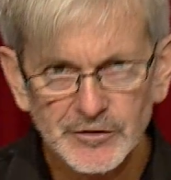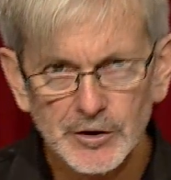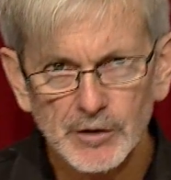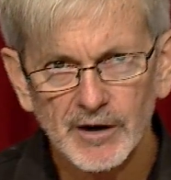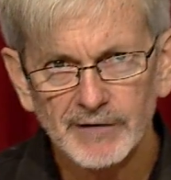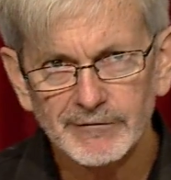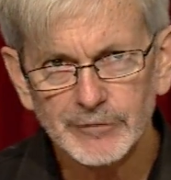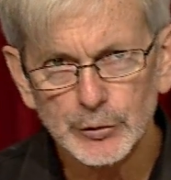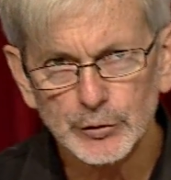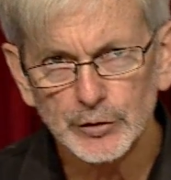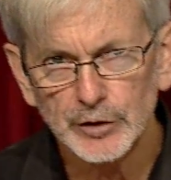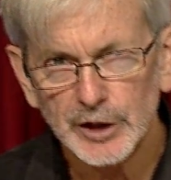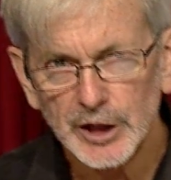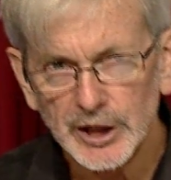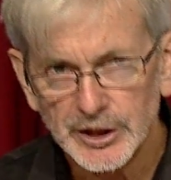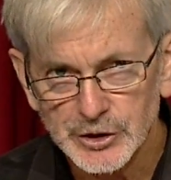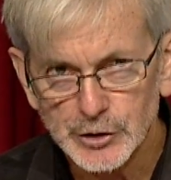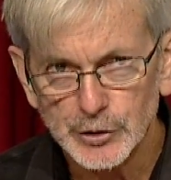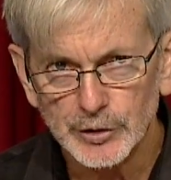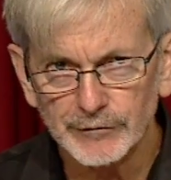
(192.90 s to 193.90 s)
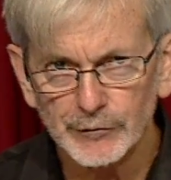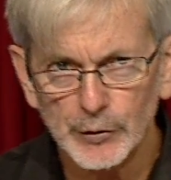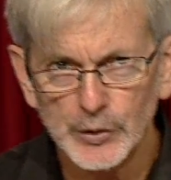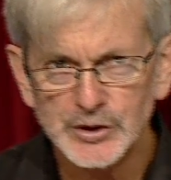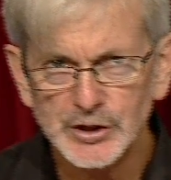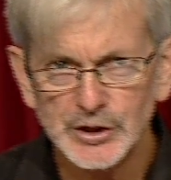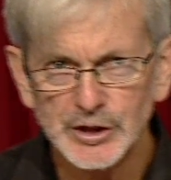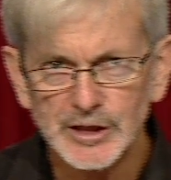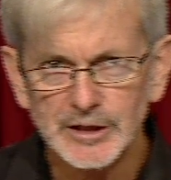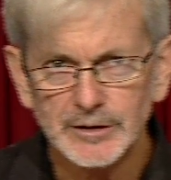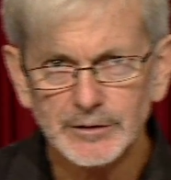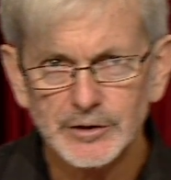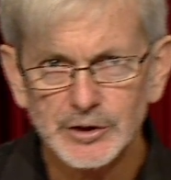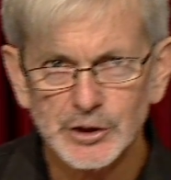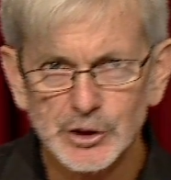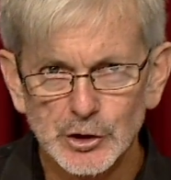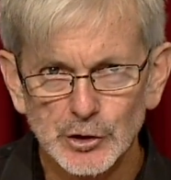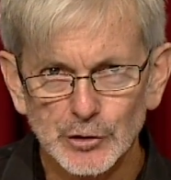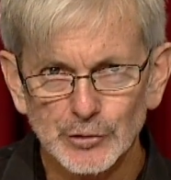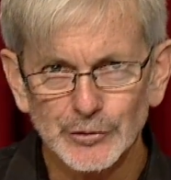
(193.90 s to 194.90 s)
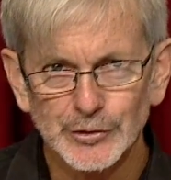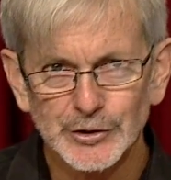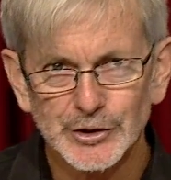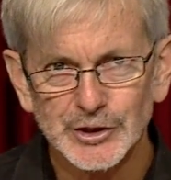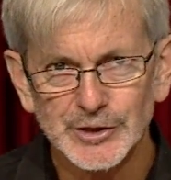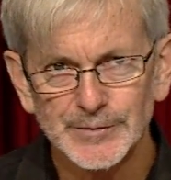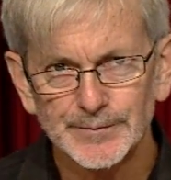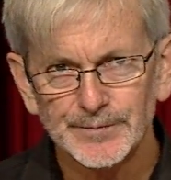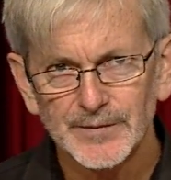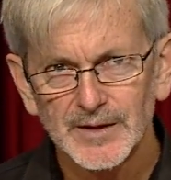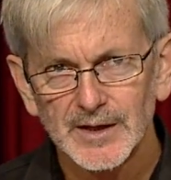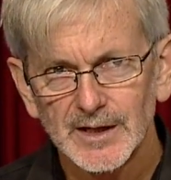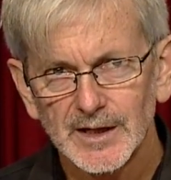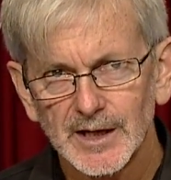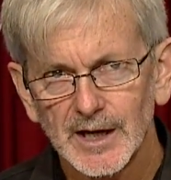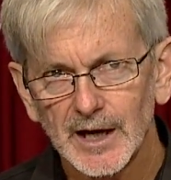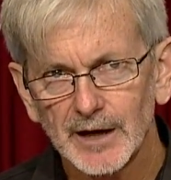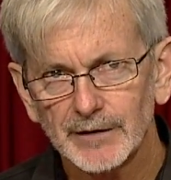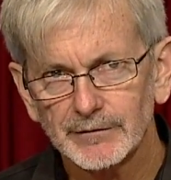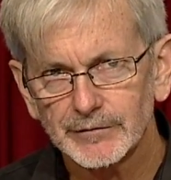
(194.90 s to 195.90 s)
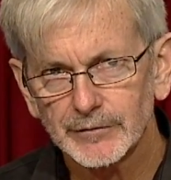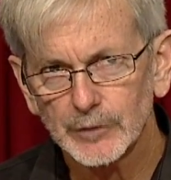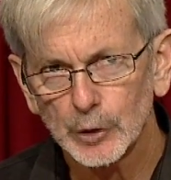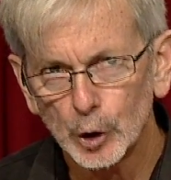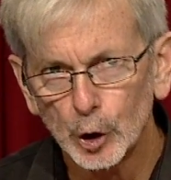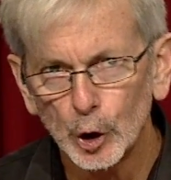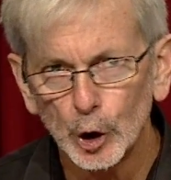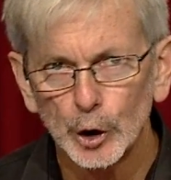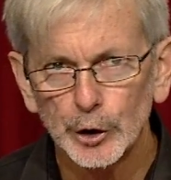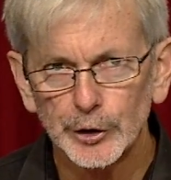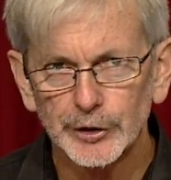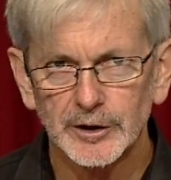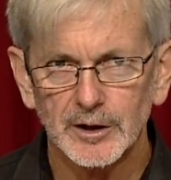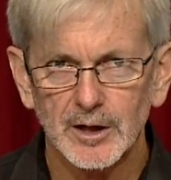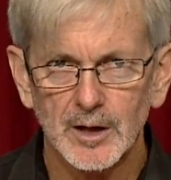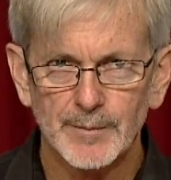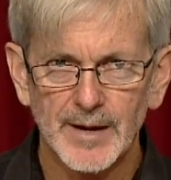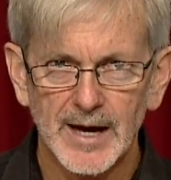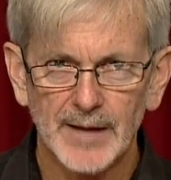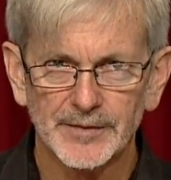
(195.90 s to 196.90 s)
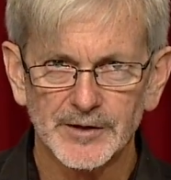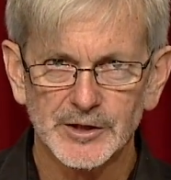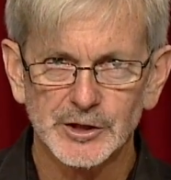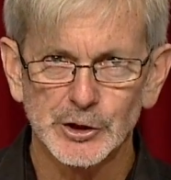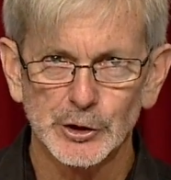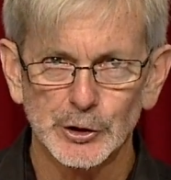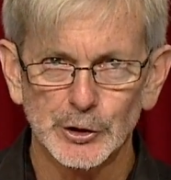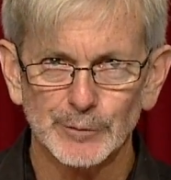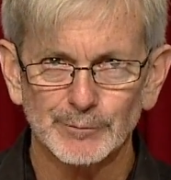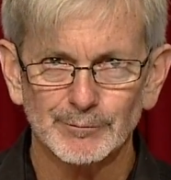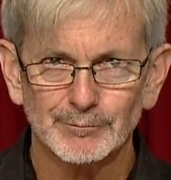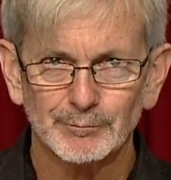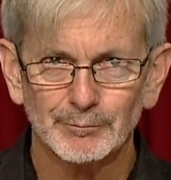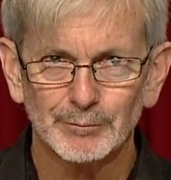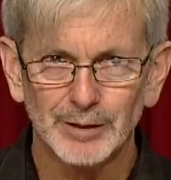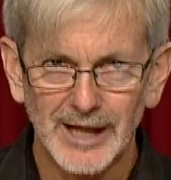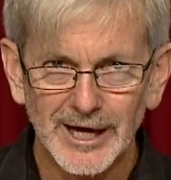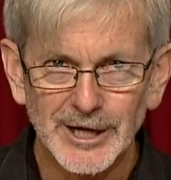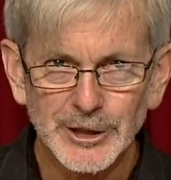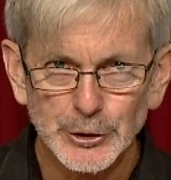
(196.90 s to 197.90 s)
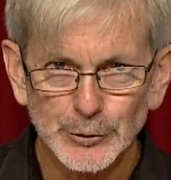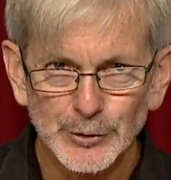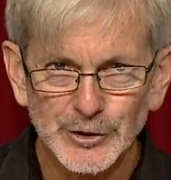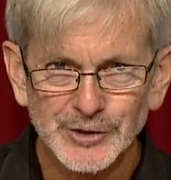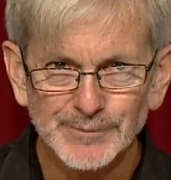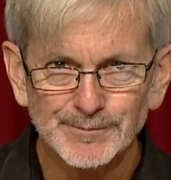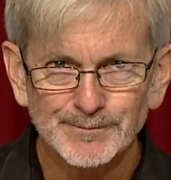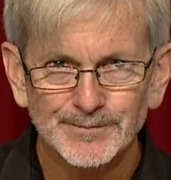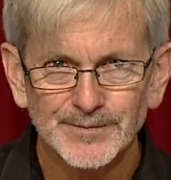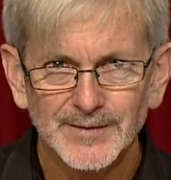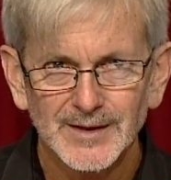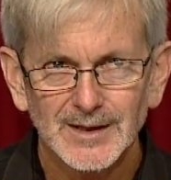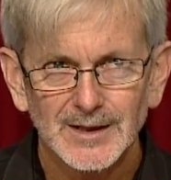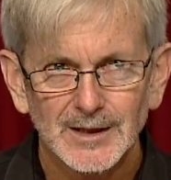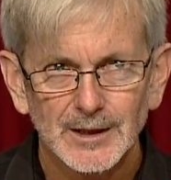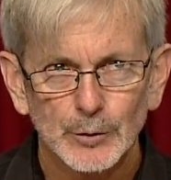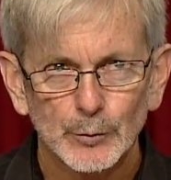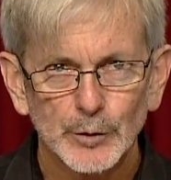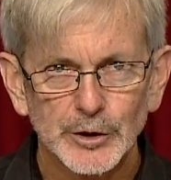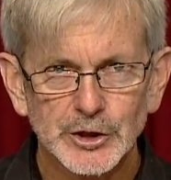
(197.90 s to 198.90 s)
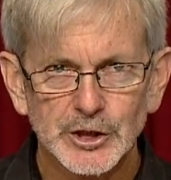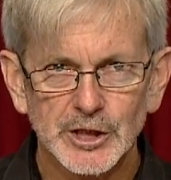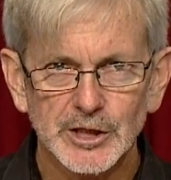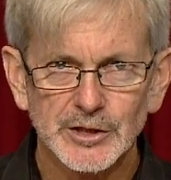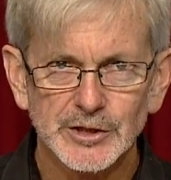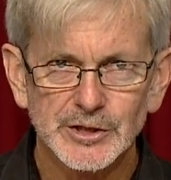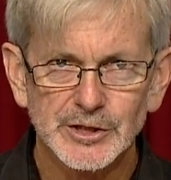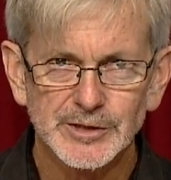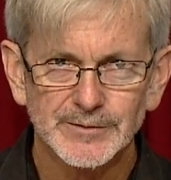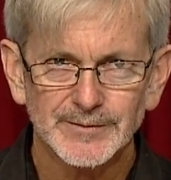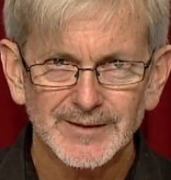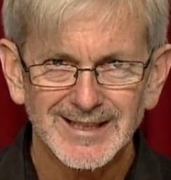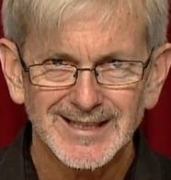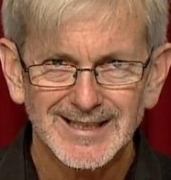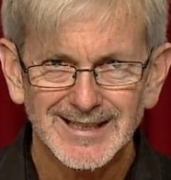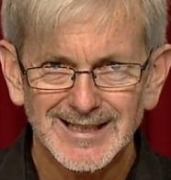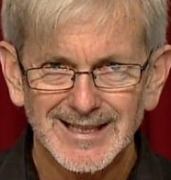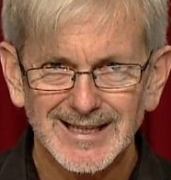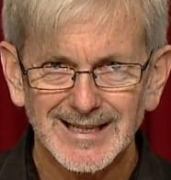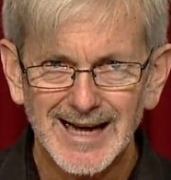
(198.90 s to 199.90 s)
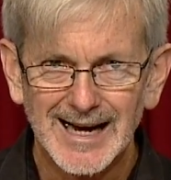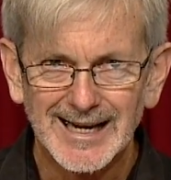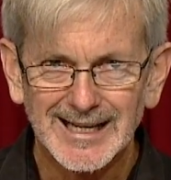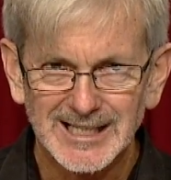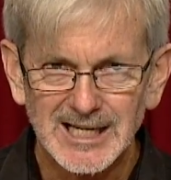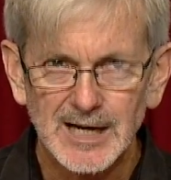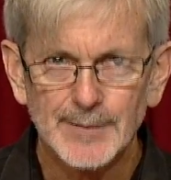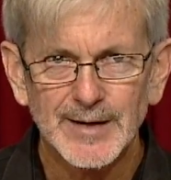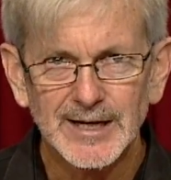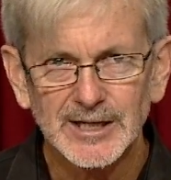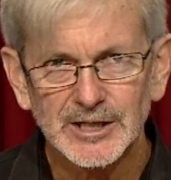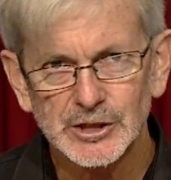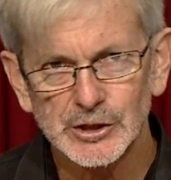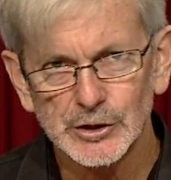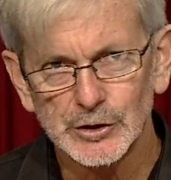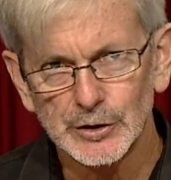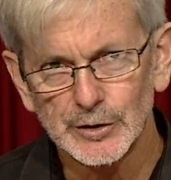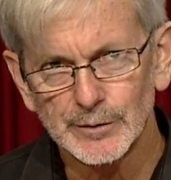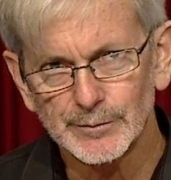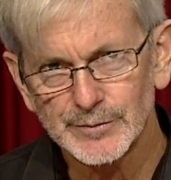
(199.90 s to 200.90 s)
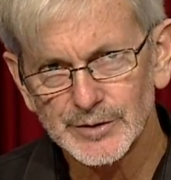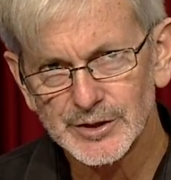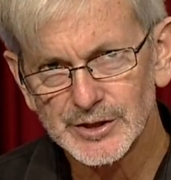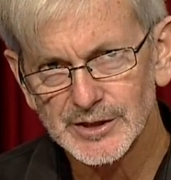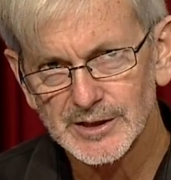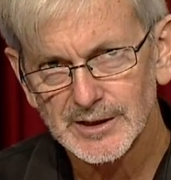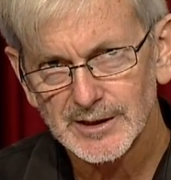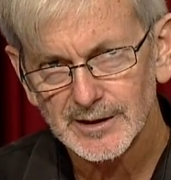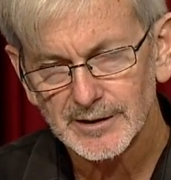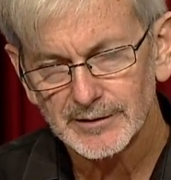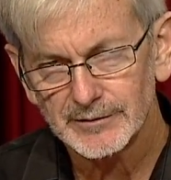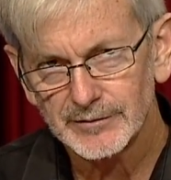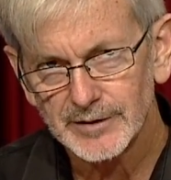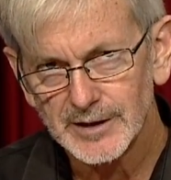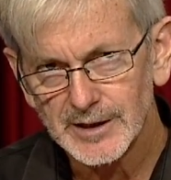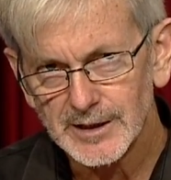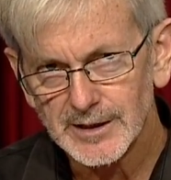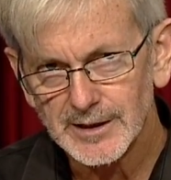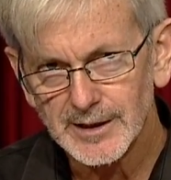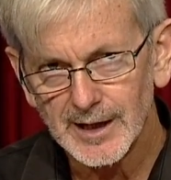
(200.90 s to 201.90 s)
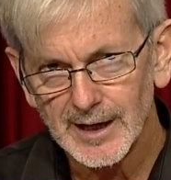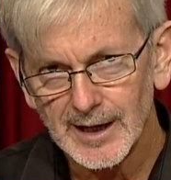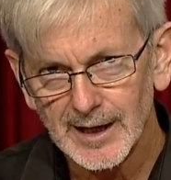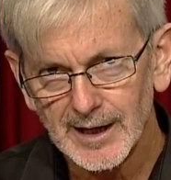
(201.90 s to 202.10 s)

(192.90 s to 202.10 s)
you, as university students, have heard about the term plagiarism, which is, in academic terms, the